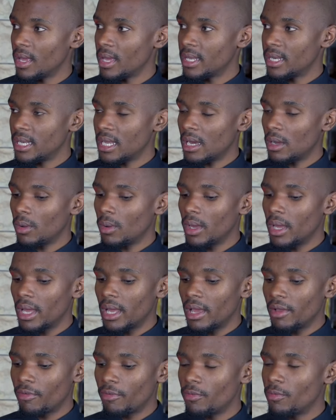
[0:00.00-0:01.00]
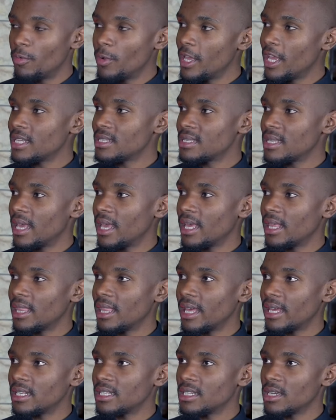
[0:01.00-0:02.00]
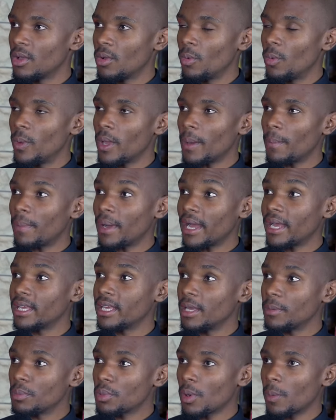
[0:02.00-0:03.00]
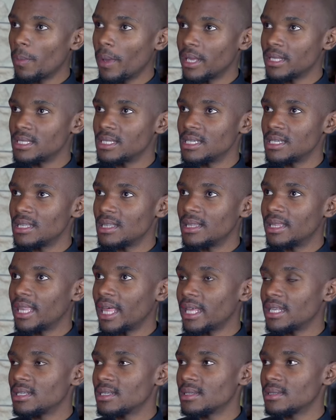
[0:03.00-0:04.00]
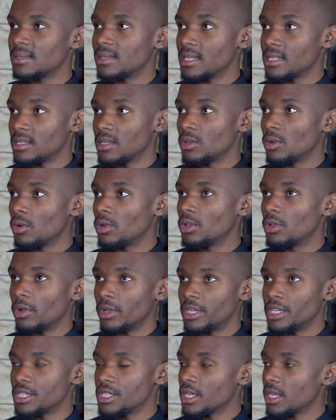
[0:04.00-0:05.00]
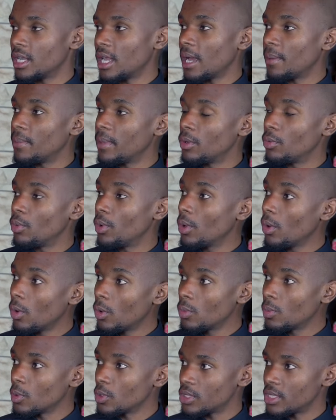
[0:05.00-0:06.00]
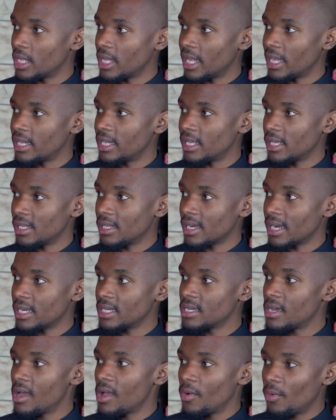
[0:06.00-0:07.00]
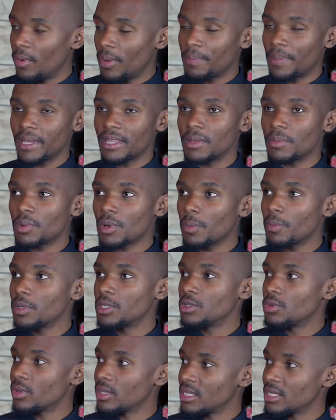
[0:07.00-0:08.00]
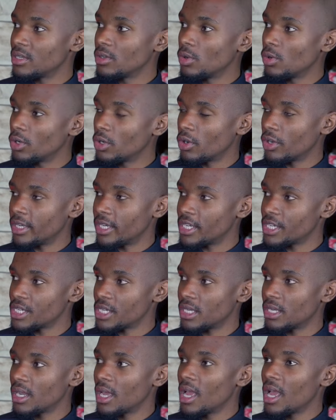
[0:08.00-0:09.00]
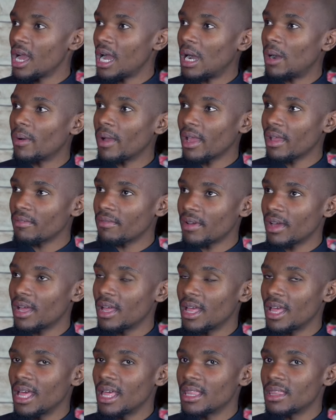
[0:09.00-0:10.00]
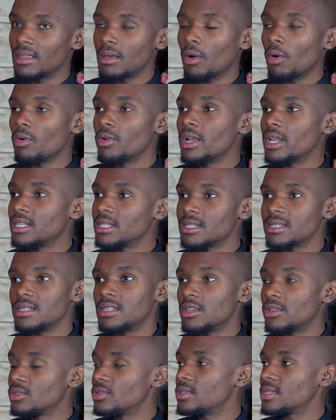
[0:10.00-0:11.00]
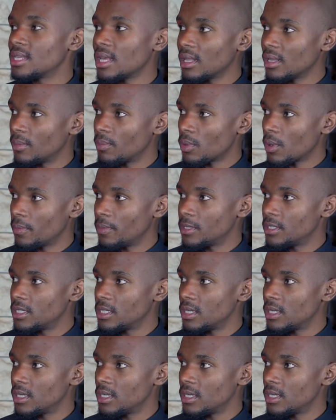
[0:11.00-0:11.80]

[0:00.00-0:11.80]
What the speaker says: Now, if we are saying that we are buying a property that is in good condition, I mean, we're almost in that deal, right? Whereby the property was in good condition, however, the owner just needed to sell the property.